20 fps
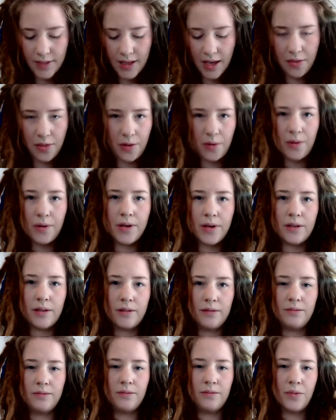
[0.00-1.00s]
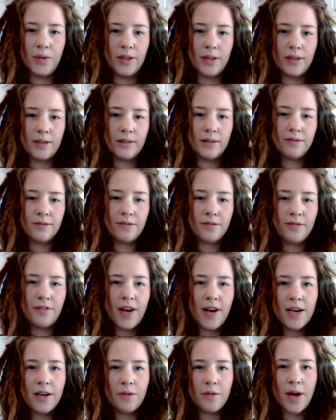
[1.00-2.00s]
the oil will
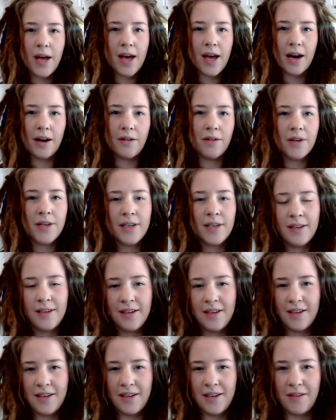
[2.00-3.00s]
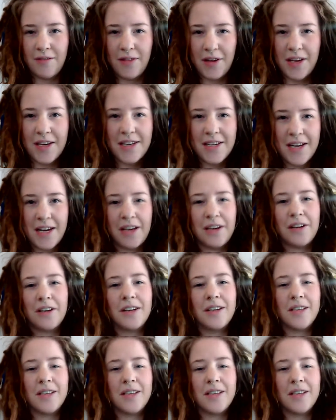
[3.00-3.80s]
find a way out of the container.